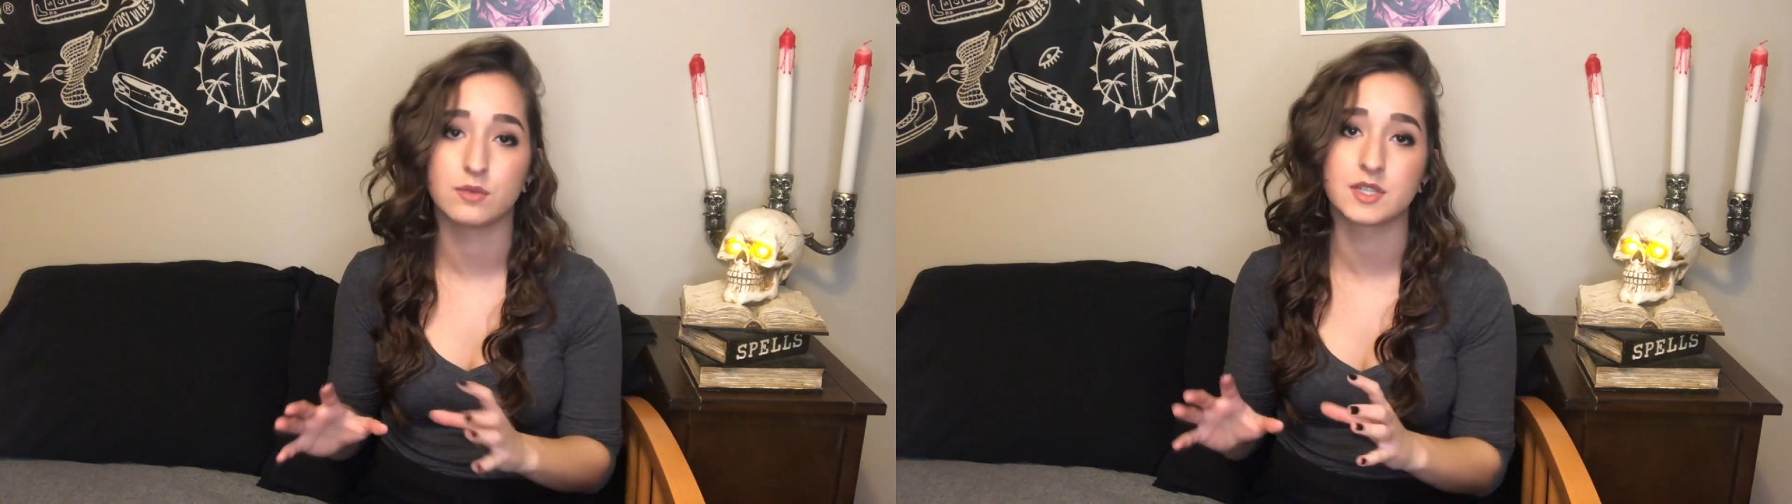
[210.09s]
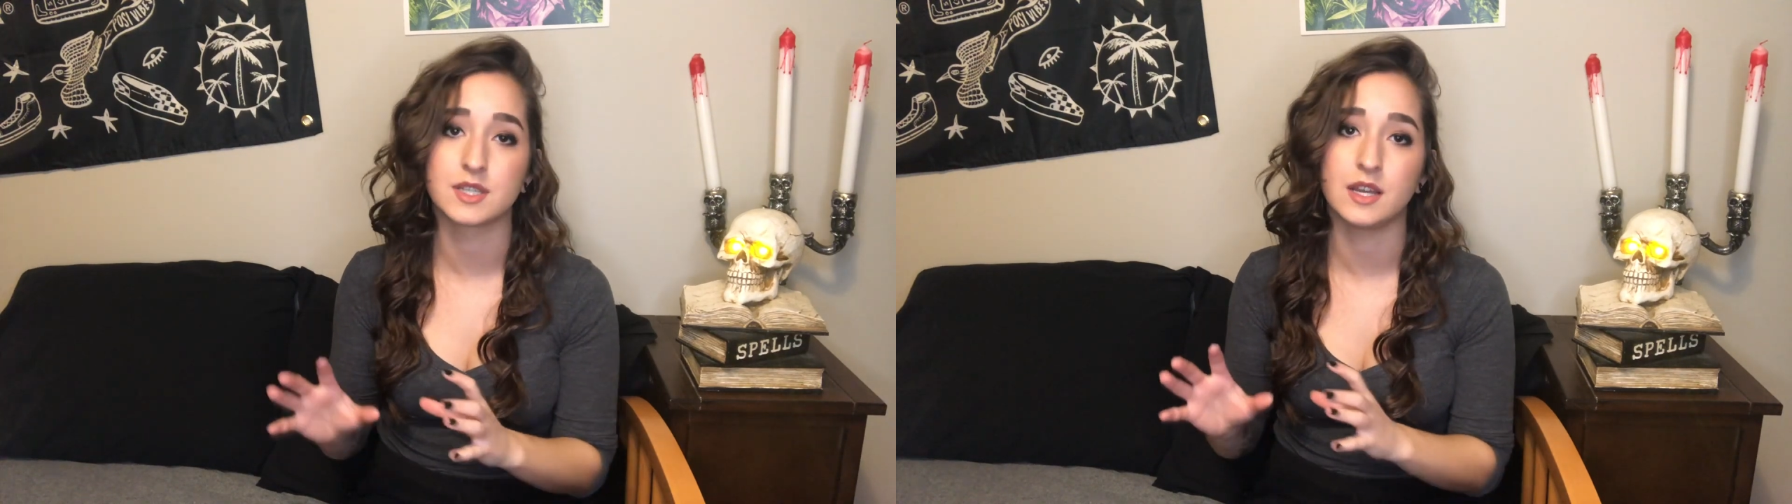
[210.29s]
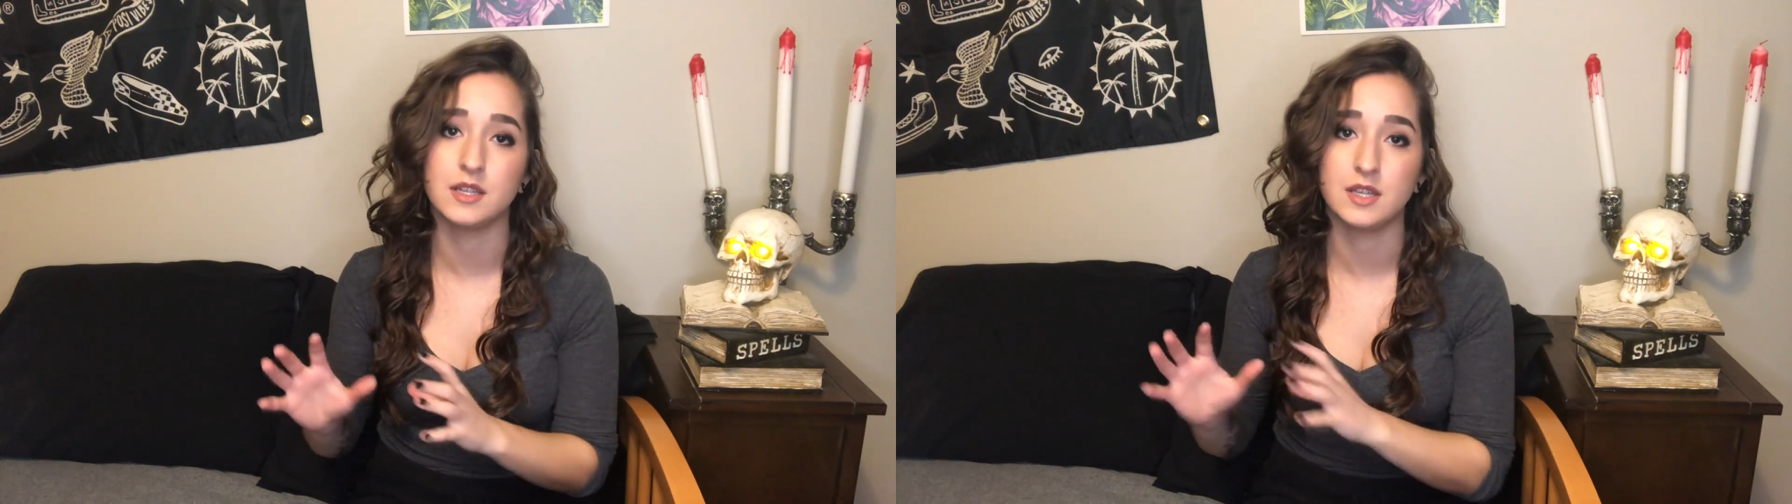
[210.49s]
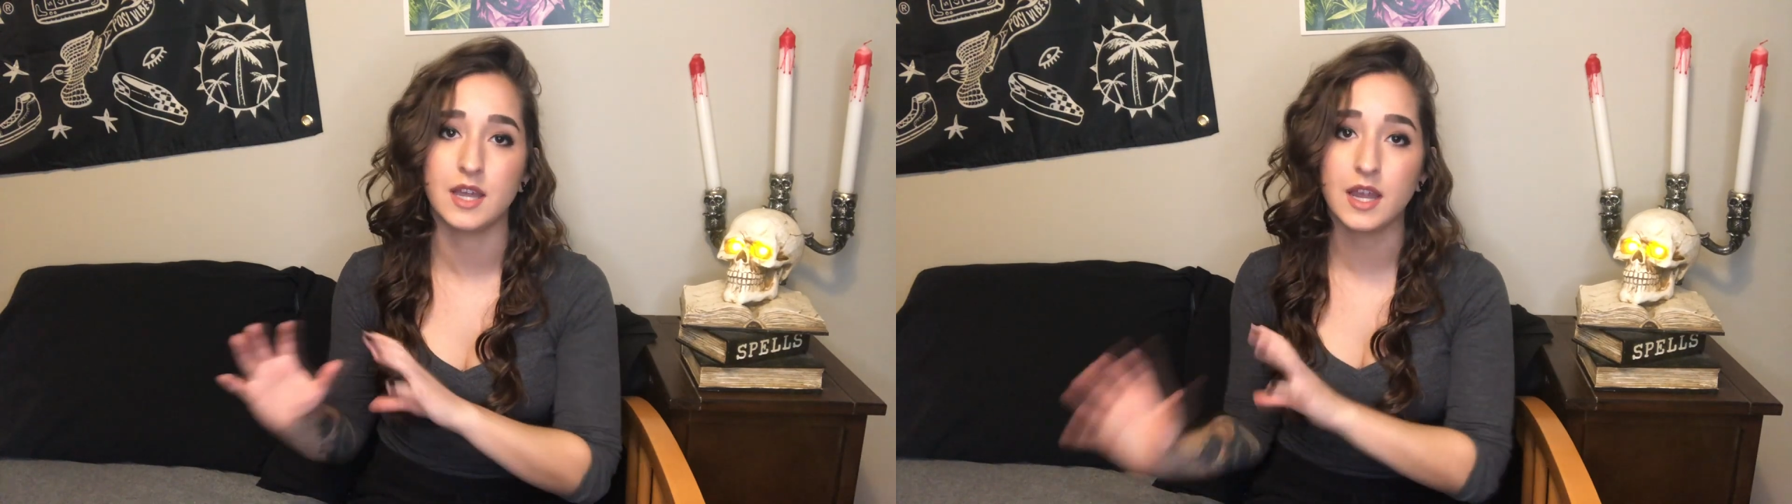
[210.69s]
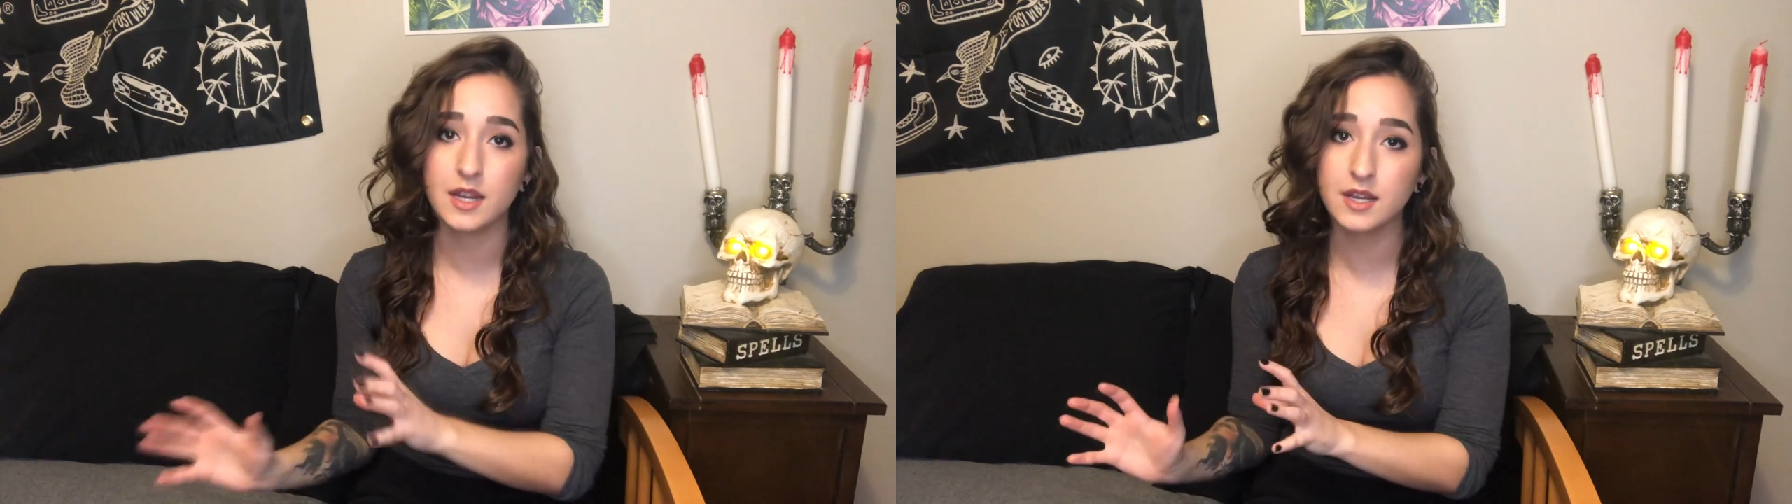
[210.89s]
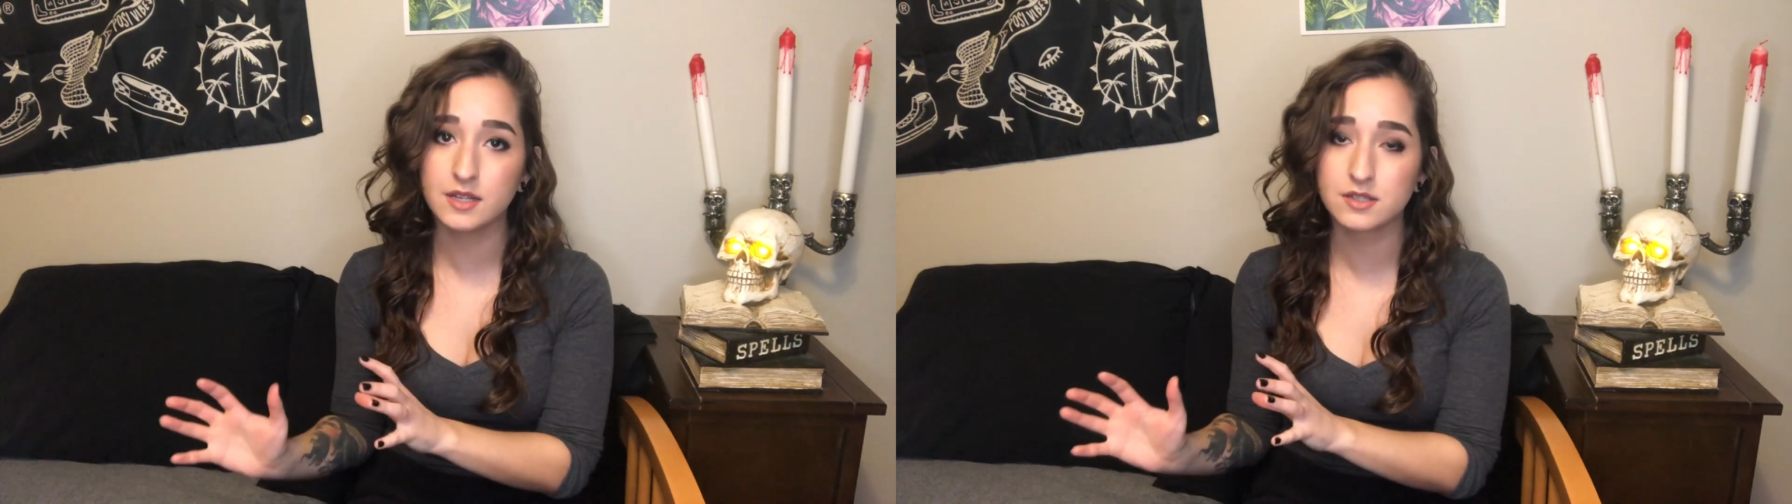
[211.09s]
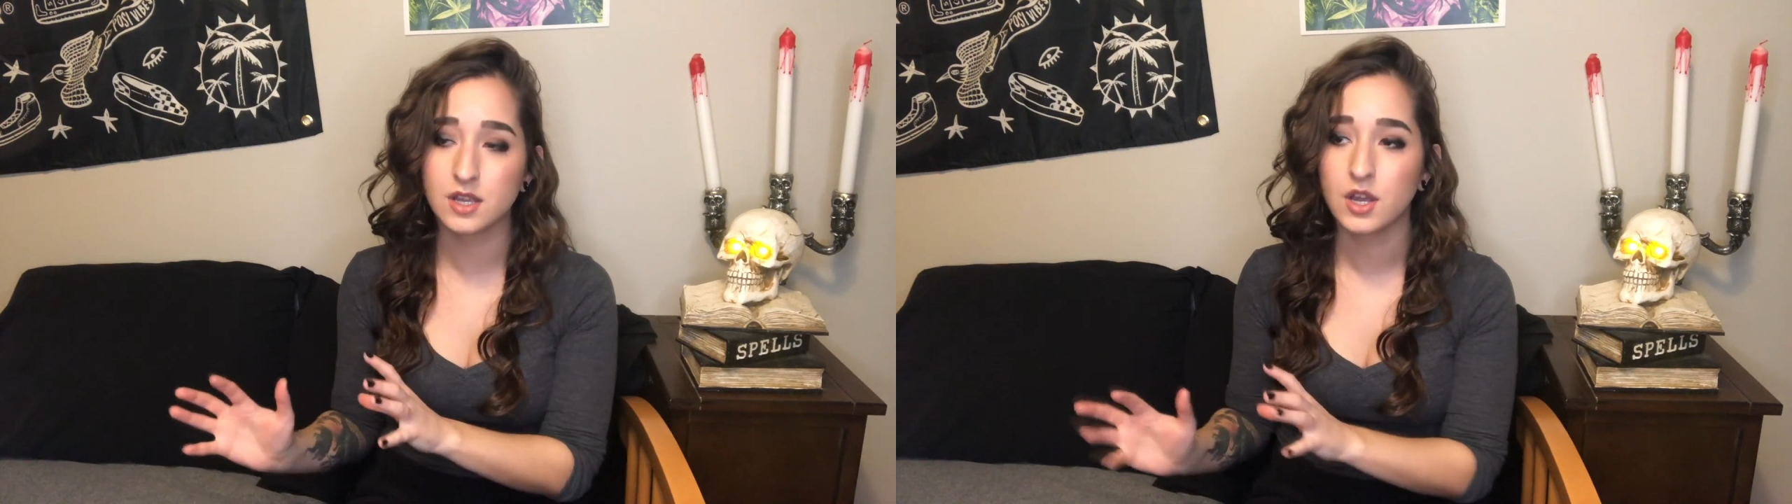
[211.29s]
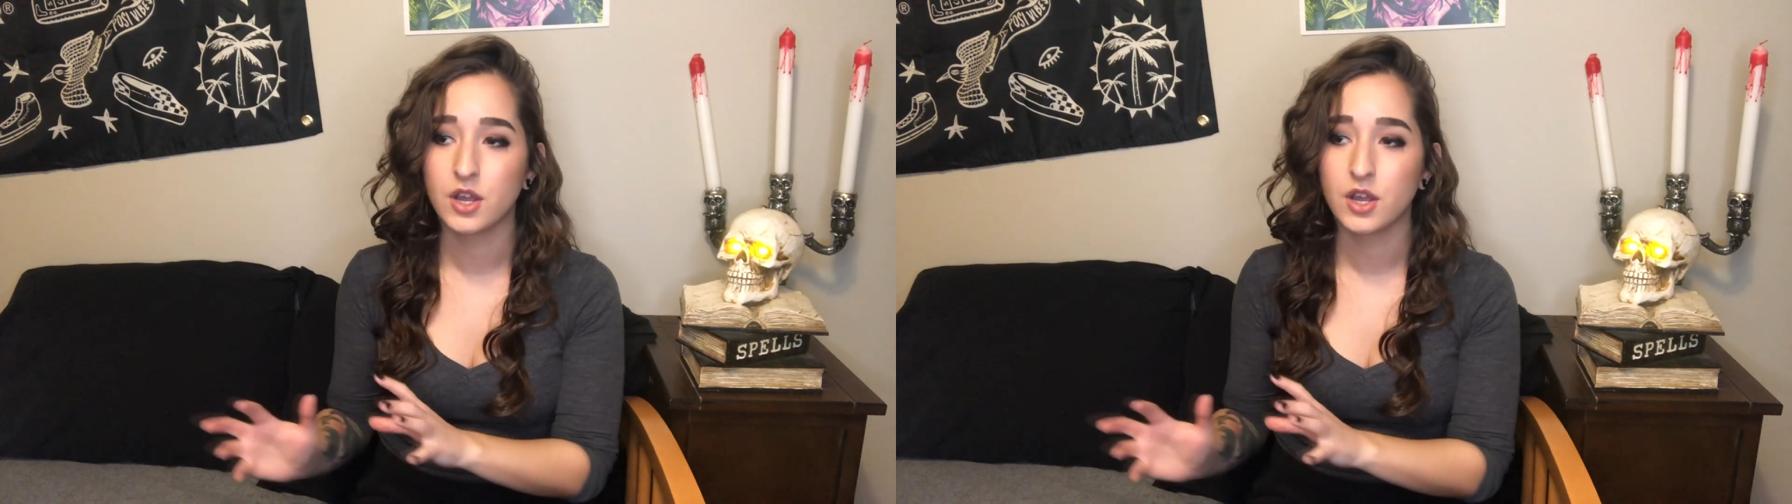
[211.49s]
was set in the 80s.